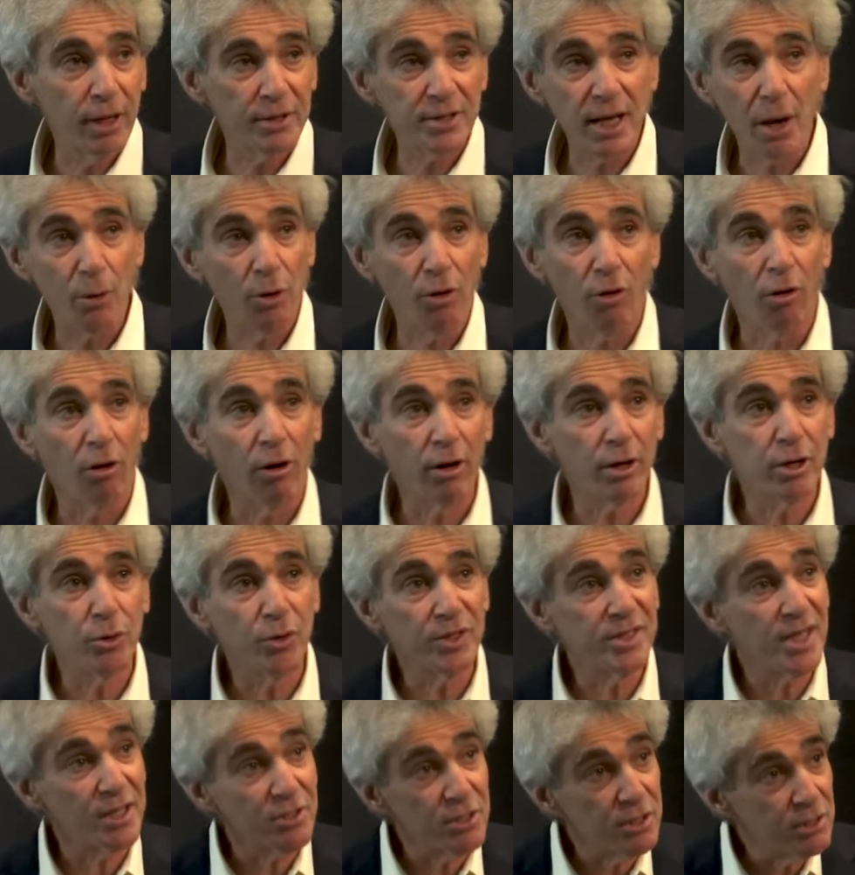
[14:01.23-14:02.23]
As I will argue,
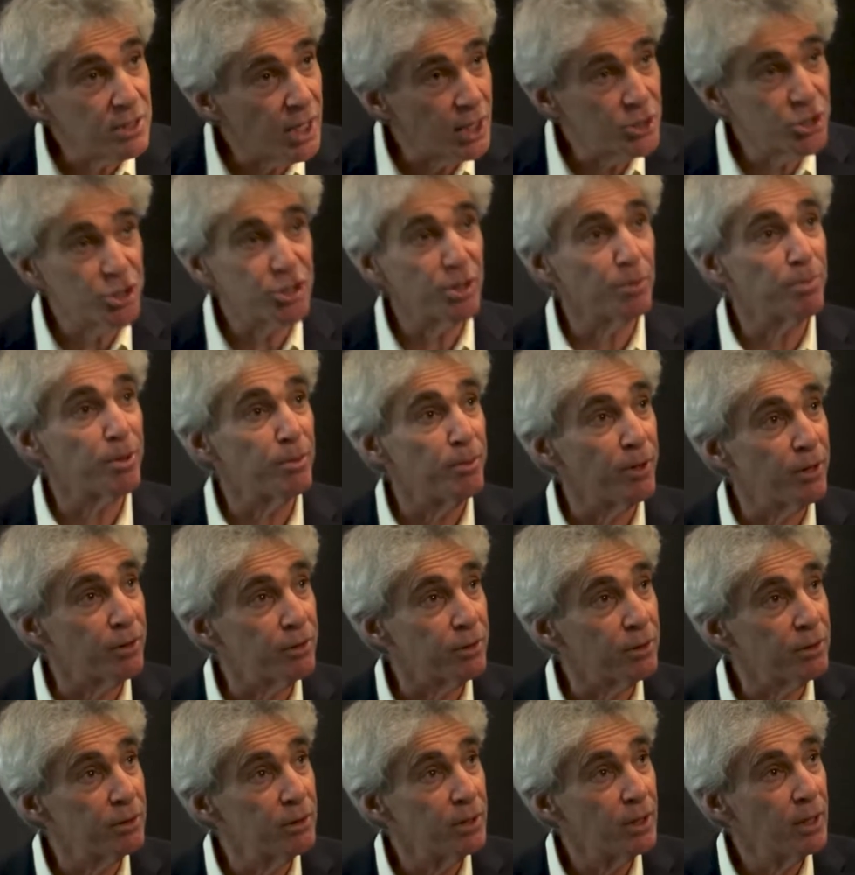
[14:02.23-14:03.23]
it doesn't touch the
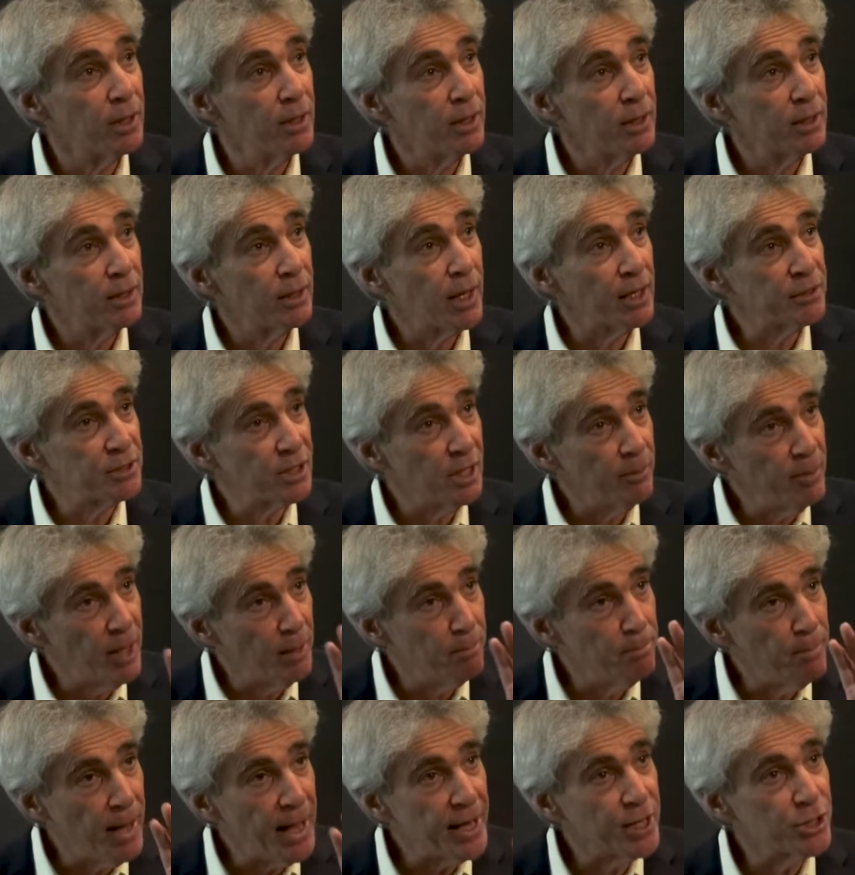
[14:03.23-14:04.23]
promoter. That's going to be a
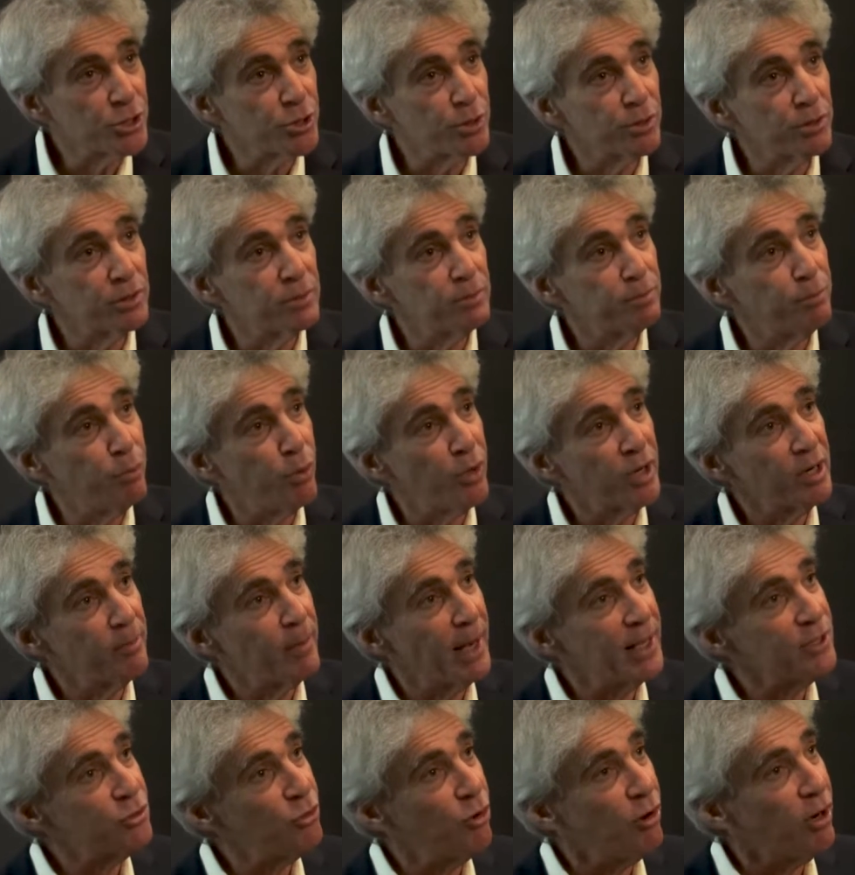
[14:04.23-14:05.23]
major point of
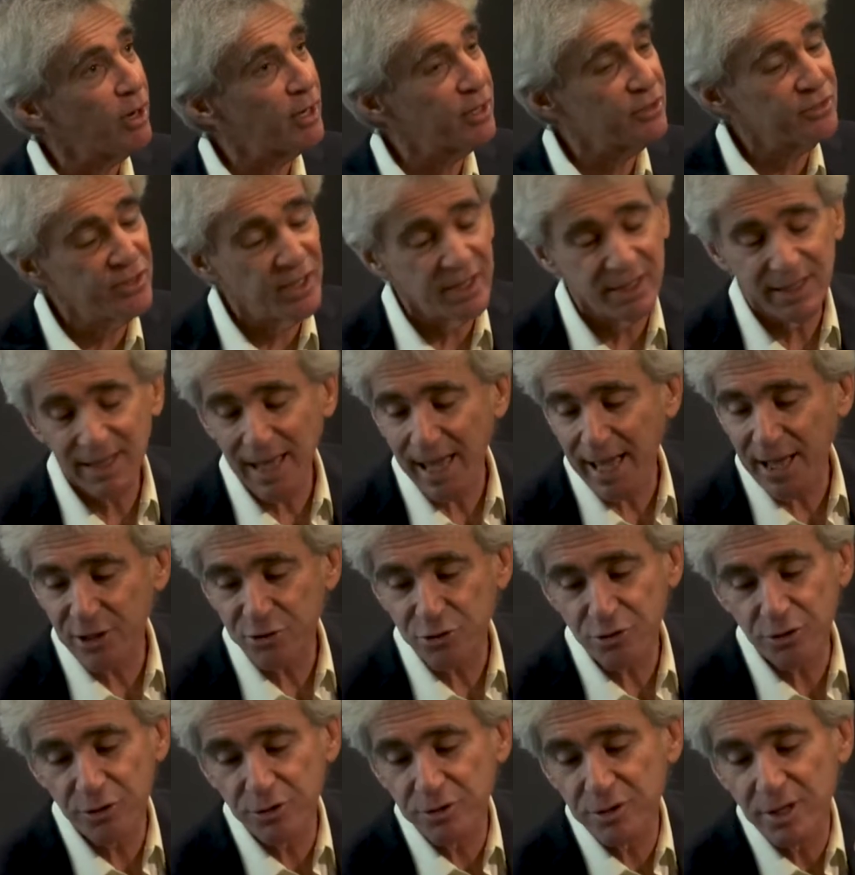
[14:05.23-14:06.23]
my talk, is that
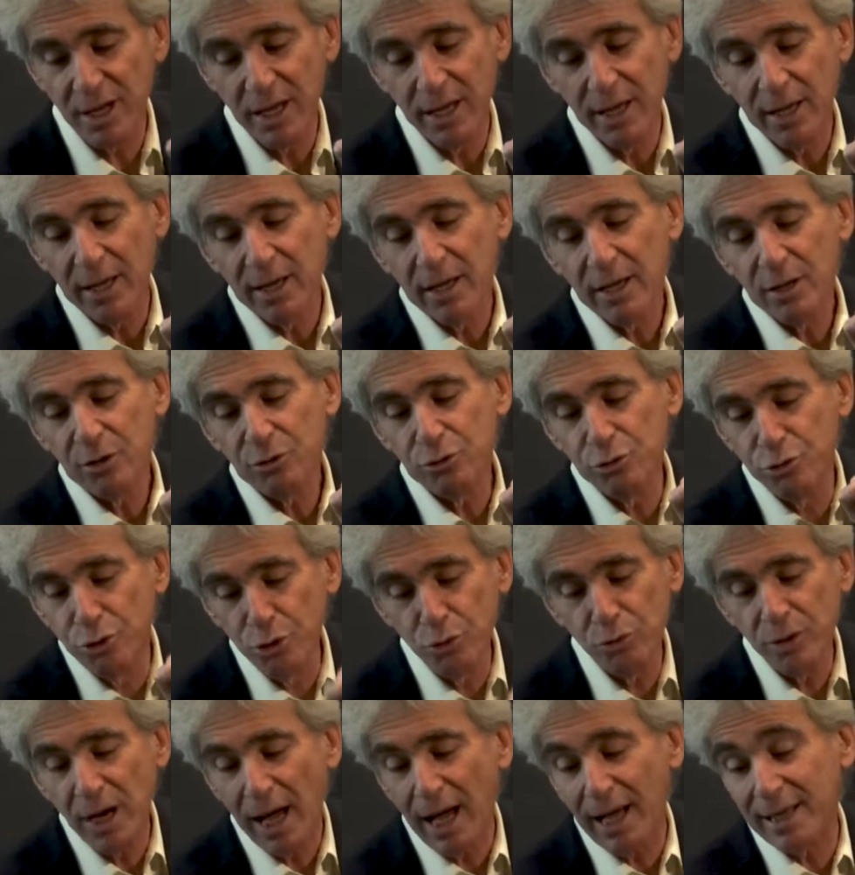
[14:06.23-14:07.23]
enhancers
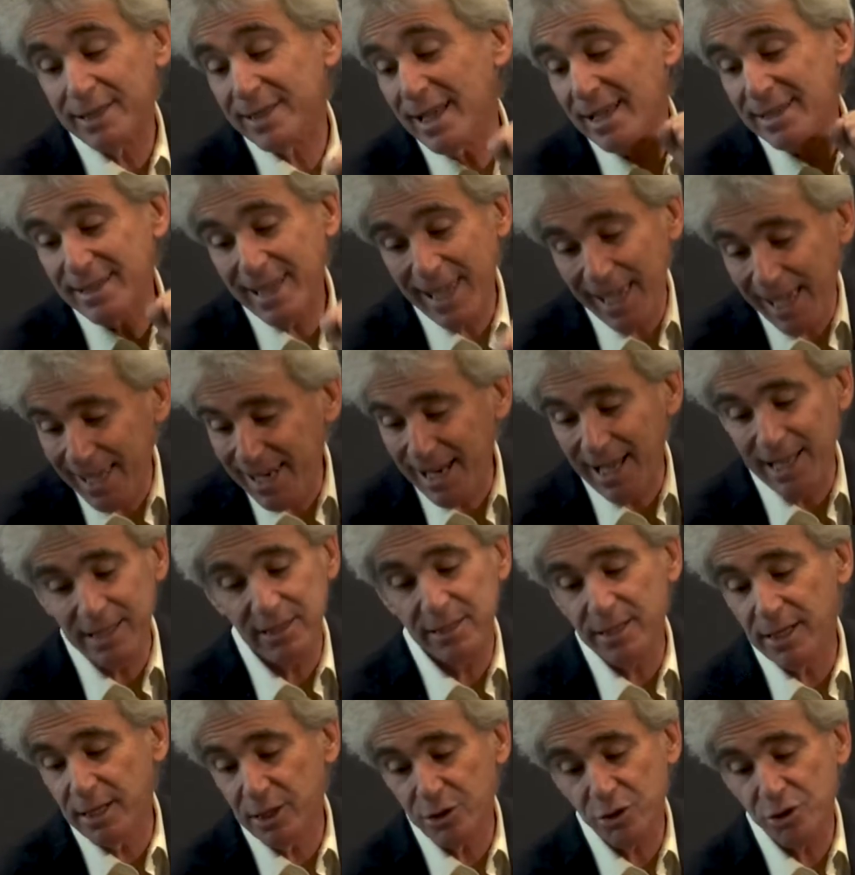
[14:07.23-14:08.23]
do not and cannot
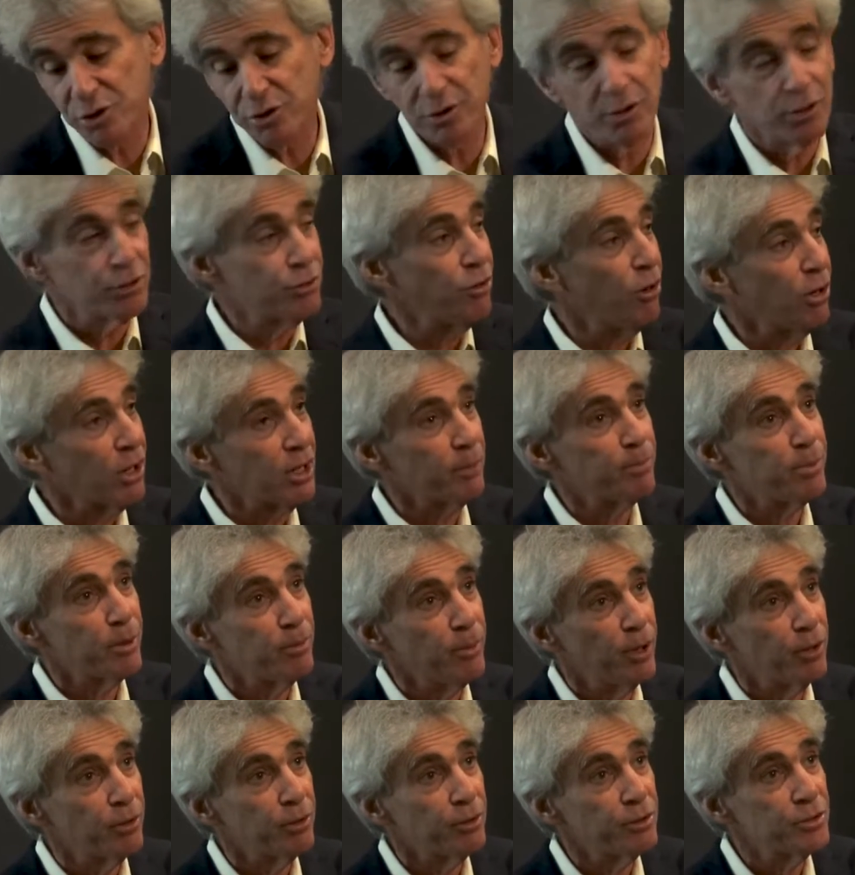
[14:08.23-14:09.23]
touch their target
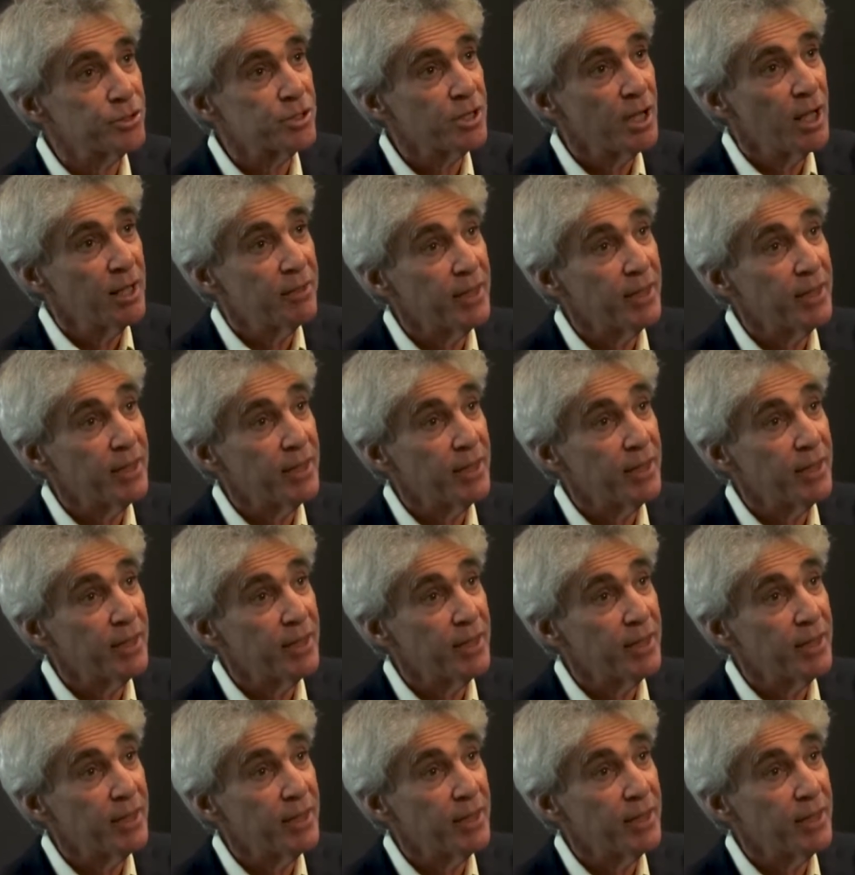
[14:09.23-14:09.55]
promoters.